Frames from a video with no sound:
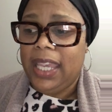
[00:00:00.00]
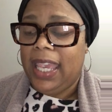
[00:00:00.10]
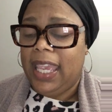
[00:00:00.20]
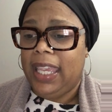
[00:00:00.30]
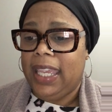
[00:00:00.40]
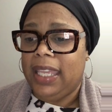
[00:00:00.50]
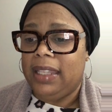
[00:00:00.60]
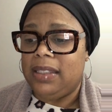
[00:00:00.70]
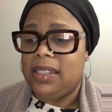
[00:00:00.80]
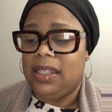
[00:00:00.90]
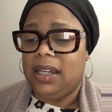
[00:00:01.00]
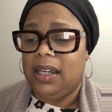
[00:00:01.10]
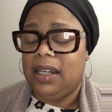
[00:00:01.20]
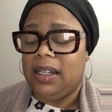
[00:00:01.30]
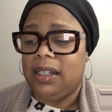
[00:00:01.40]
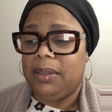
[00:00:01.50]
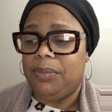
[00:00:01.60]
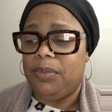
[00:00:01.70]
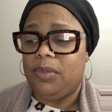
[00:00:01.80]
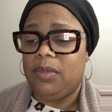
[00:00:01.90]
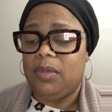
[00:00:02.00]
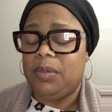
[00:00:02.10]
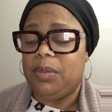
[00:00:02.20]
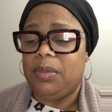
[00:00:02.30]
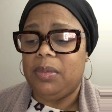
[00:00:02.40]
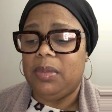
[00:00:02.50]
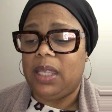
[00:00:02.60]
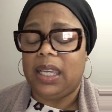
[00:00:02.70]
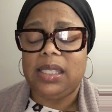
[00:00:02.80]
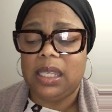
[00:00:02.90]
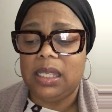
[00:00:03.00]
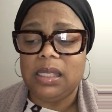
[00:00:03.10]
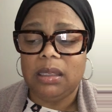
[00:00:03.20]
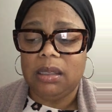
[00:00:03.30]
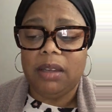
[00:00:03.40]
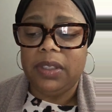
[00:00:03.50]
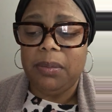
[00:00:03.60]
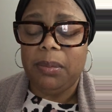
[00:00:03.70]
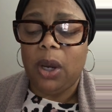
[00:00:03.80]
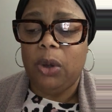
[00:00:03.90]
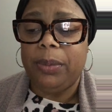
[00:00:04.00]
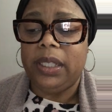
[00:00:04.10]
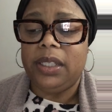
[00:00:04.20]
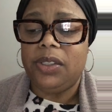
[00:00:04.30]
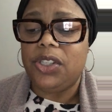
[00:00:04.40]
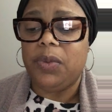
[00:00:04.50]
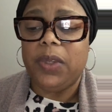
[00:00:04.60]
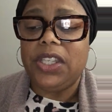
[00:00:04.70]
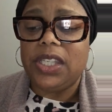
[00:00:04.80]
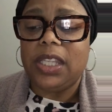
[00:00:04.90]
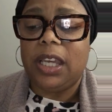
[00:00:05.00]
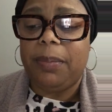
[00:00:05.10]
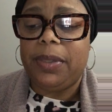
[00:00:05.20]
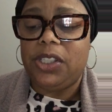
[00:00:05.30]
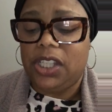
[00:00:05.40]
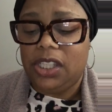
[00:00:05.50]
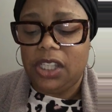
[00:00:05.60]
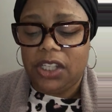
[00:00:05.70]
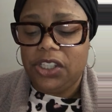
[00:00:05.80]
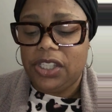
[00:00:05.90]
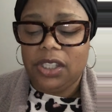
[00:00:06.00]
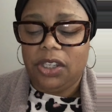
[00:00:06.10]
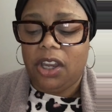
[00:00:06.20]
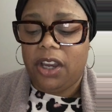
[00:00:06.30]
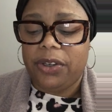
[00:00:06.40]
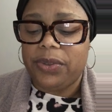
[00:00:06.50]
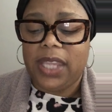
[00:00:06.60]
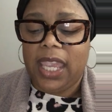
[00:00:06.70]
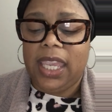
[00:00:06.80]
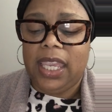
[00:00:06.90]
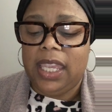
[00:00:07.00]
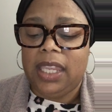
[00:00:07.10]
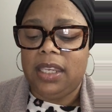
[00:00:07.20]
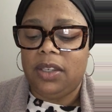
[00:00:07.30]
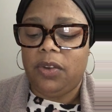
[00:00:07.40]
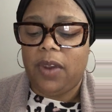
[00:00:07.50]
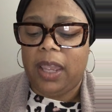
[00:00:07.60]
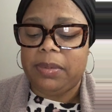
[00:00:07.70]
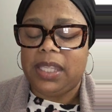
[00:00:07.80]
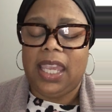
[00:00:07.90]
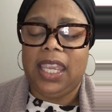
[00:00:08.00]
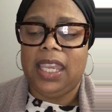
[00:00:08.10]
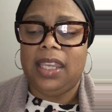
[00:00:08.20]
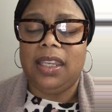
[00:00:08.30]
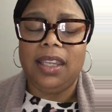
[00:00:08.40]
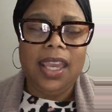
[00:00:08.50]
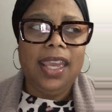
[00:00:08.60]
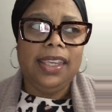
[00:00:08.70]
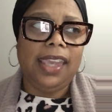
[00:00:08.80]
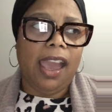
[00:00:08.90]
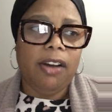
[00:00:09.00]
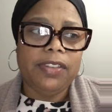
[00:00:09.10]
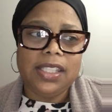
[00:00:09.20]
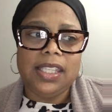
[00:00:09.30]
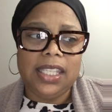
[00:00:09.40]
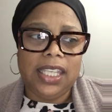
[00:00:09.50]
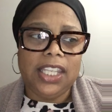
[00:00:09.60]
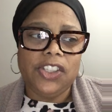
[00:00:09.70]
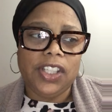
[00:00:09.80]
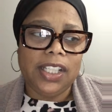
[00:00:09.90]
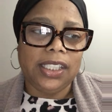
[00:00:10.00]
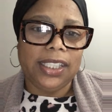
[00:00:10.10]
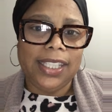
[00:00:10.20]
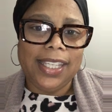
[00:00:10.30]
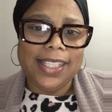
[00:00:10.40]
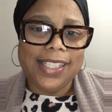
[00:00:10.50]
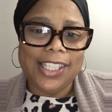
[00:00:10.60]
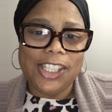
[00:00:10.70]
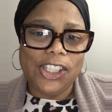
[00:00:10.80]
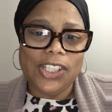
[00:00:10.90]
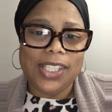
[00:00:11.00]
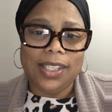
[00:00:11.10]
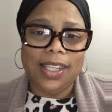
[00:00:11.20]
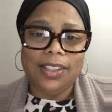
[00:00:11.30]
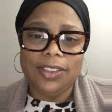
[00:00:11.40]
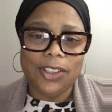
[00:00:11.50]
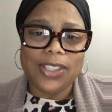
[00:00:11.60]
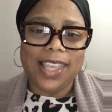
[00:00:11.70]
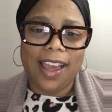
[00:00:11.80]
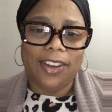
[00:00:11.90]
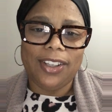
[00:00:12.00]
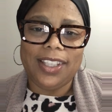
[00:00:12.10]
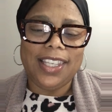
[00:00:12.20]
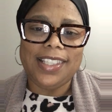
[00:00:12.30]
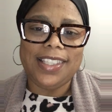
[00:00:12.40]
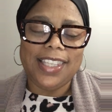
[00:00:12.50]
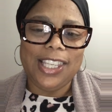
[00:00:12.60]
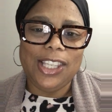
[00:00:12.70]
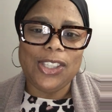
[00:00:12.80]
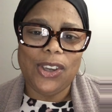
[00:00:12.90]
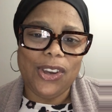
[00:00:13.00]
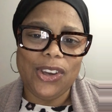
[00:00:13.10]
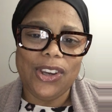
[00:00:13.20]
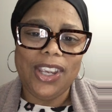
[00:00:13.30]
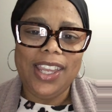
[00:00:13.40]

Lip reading: and like I said, it's a lovely moment, and she reaches up and she touches the daughter's hand and grabs the hand, and Calvin's in the kitchen cleaning the dishes, and he looks out and he sees her,